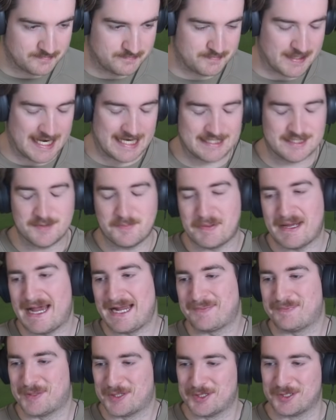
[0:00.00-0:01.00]

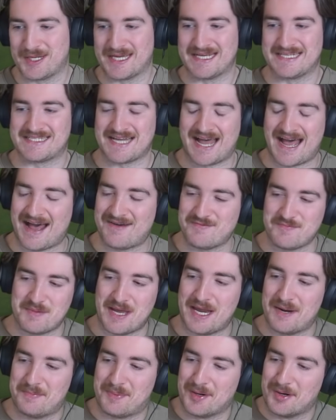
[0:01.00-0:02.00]
Back-to-back bogeys. I haven't
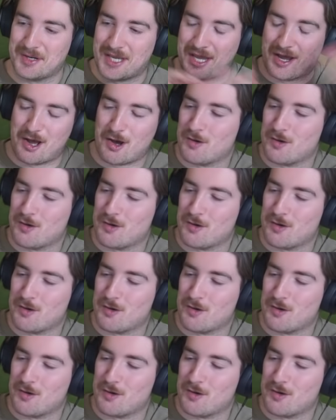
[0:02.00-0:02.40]
made a bogey all